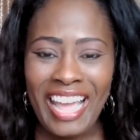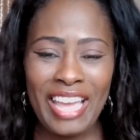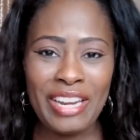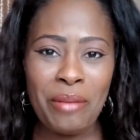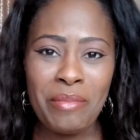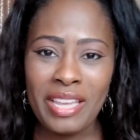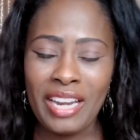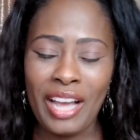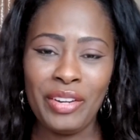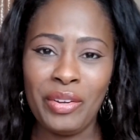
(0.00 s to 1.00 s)
And I mean,
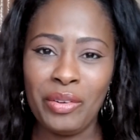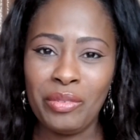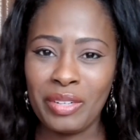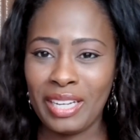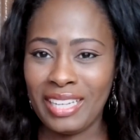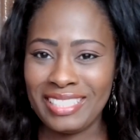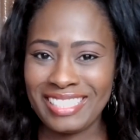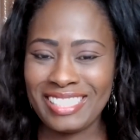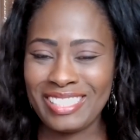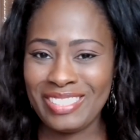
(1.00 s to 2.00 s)
I know for guys,
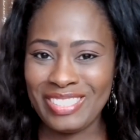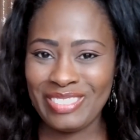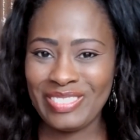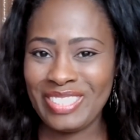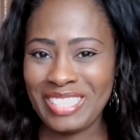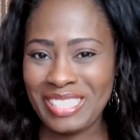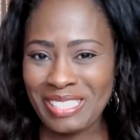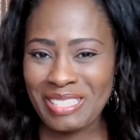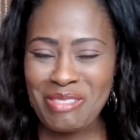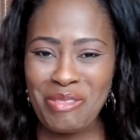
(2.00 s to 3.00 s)
it's a little different than it
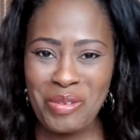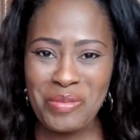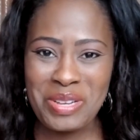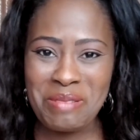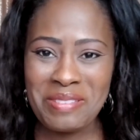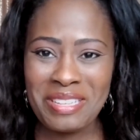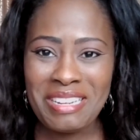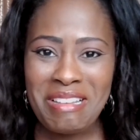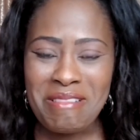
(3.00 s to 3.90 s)
is for women,